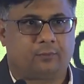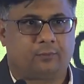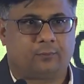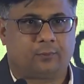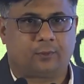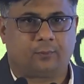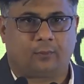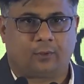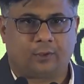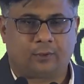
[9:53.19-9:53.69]

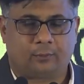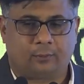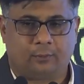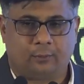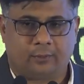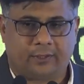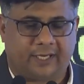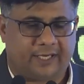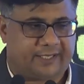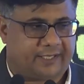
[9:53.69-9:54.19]
would want to
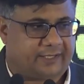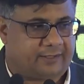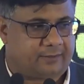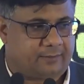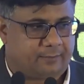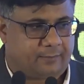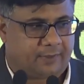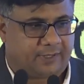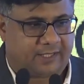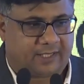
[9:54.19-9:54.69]
look at it
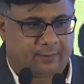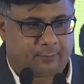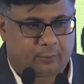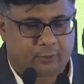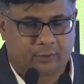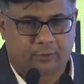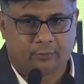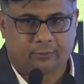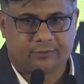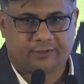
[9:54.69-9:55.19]
little more
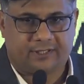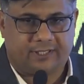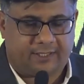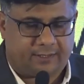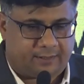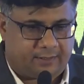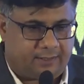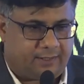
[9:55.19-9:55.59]
closely.